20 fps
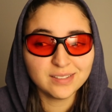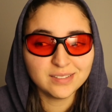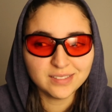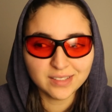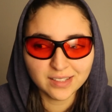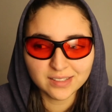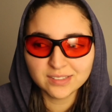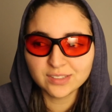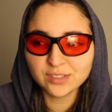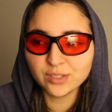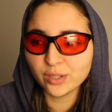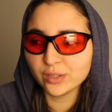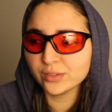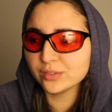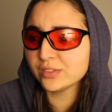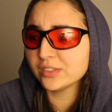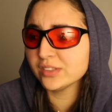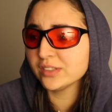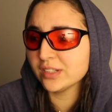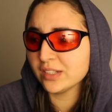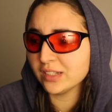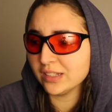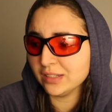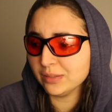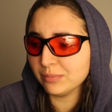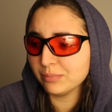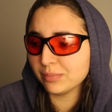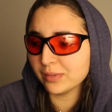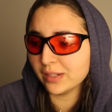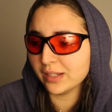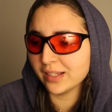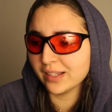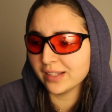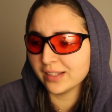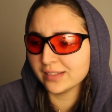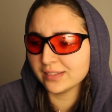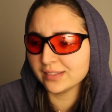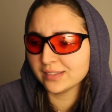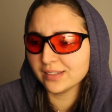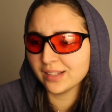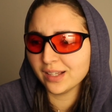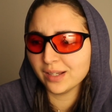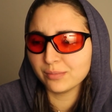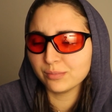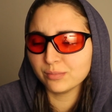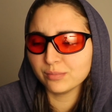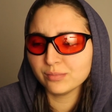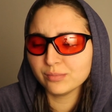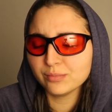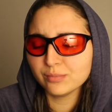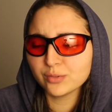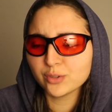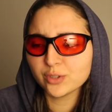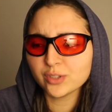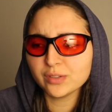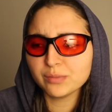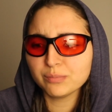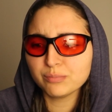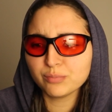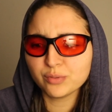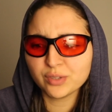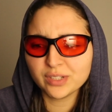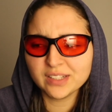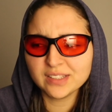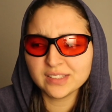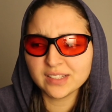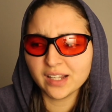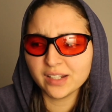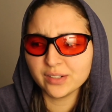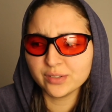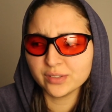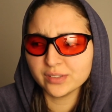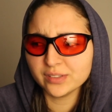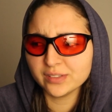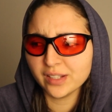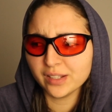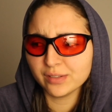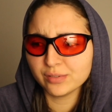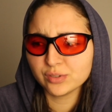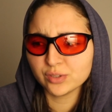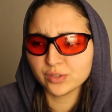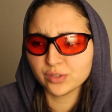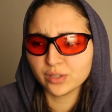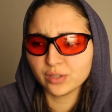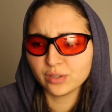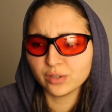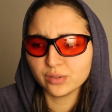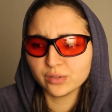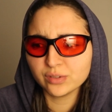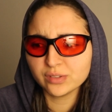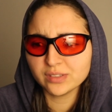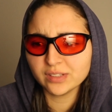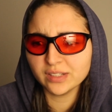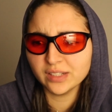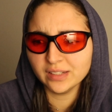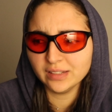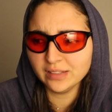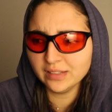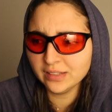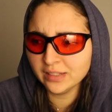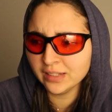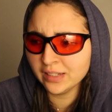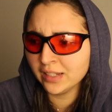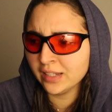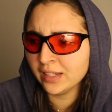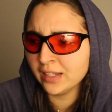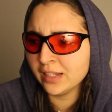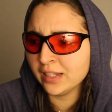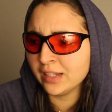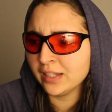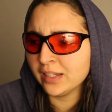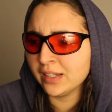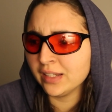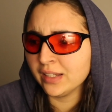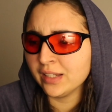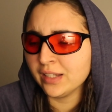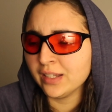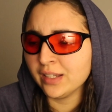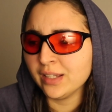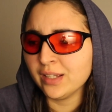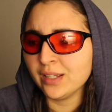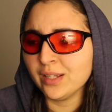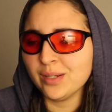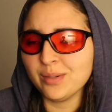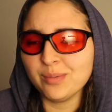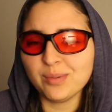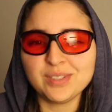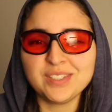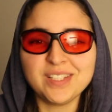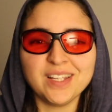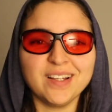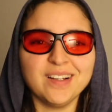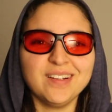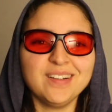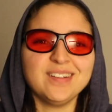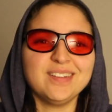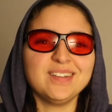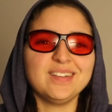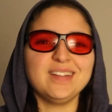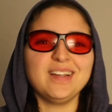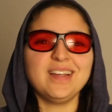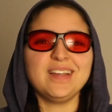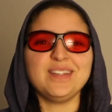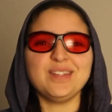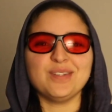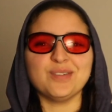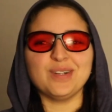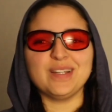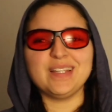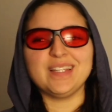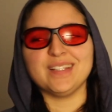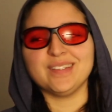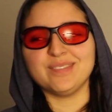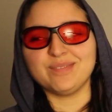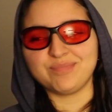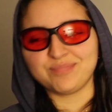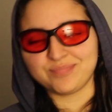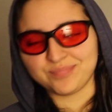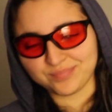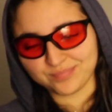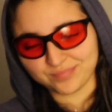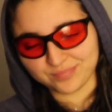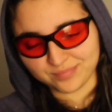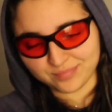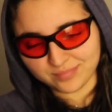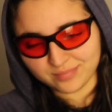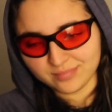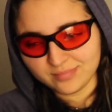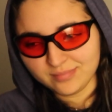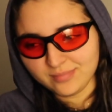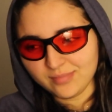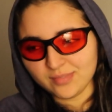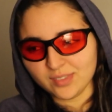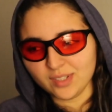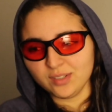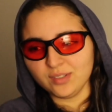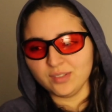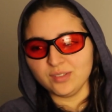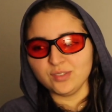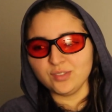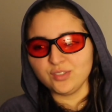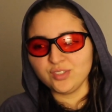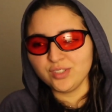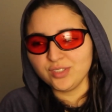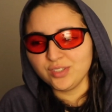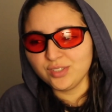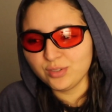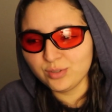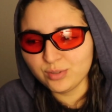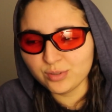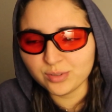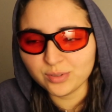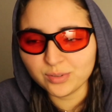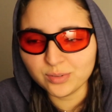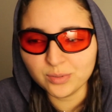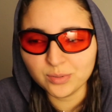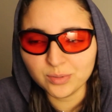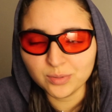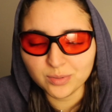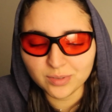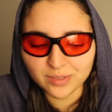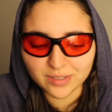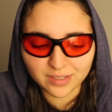yet gone to sleep, and I'm pretty tired after a long day. But yeah, anyway, just to